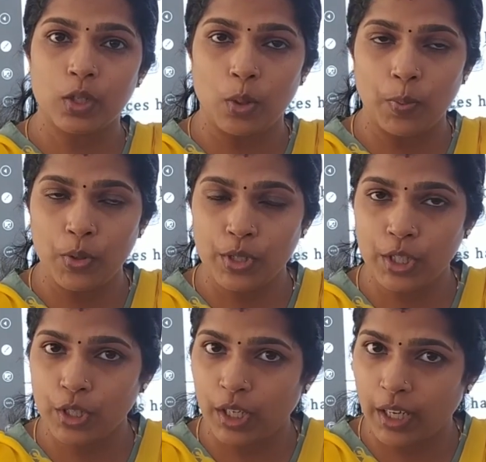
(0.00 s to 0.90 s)
opposite
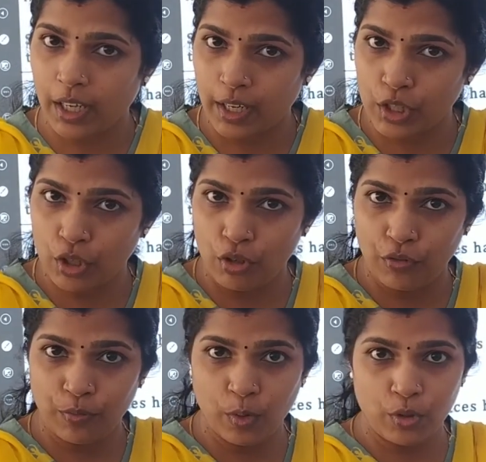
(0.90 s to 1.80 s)
to the direction
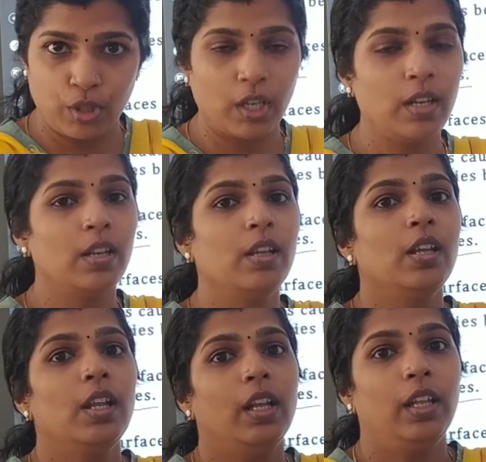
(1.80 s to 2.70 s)
of motion.
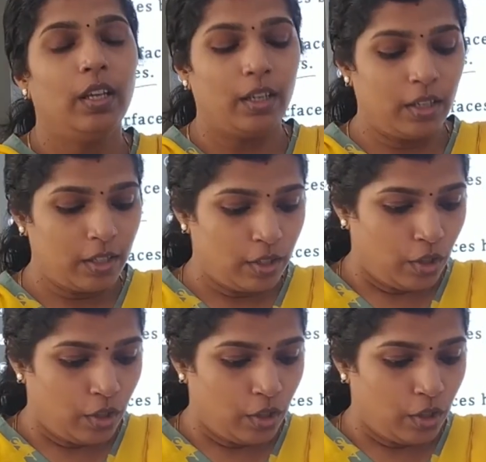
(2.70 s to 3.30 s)
The